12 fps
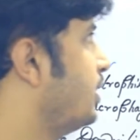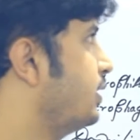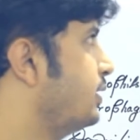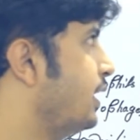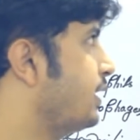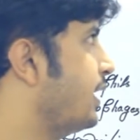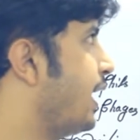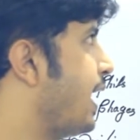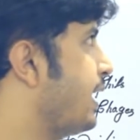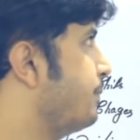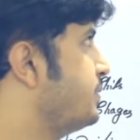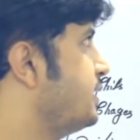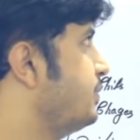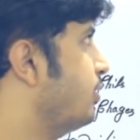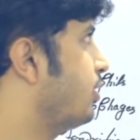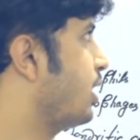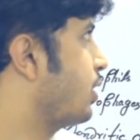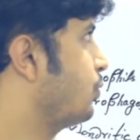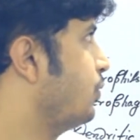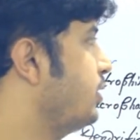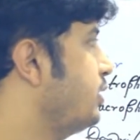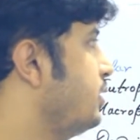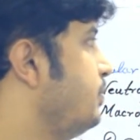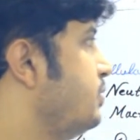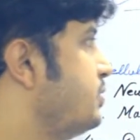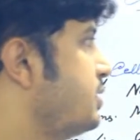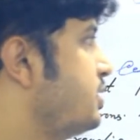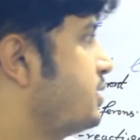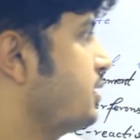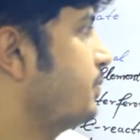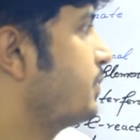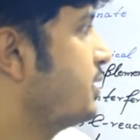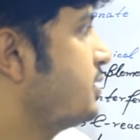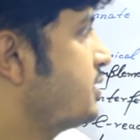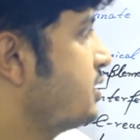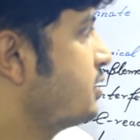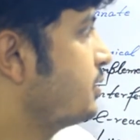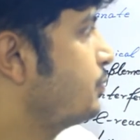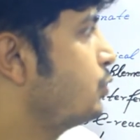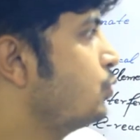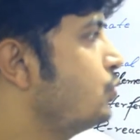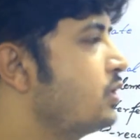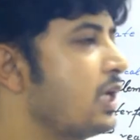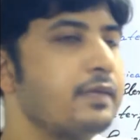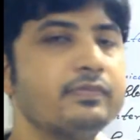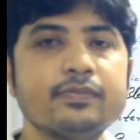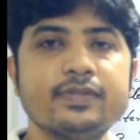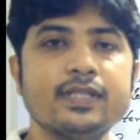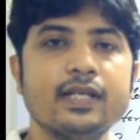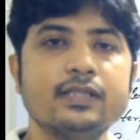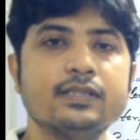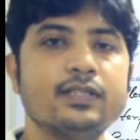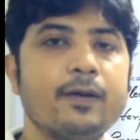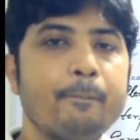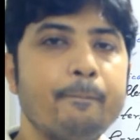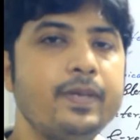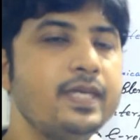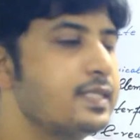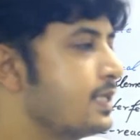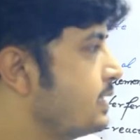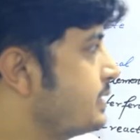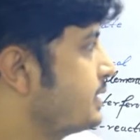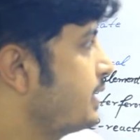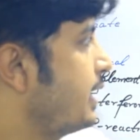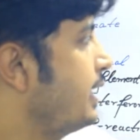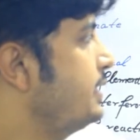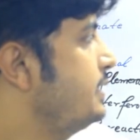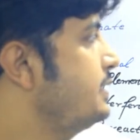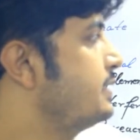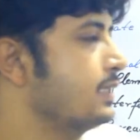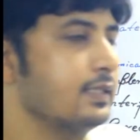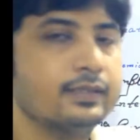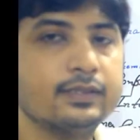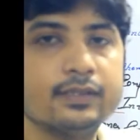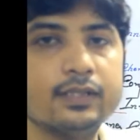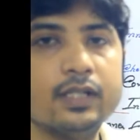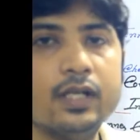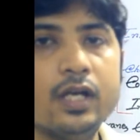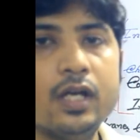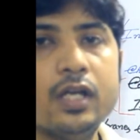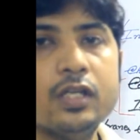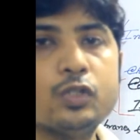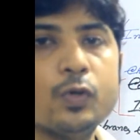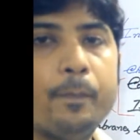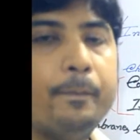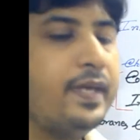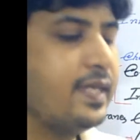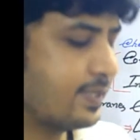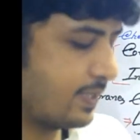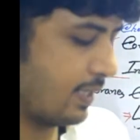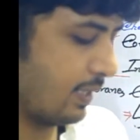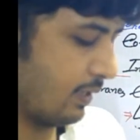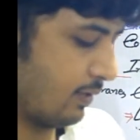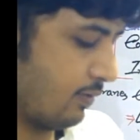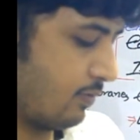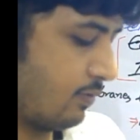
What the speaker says: that adaptive or acquired immune system consists of two types of cells, B cells and T cells. So B cell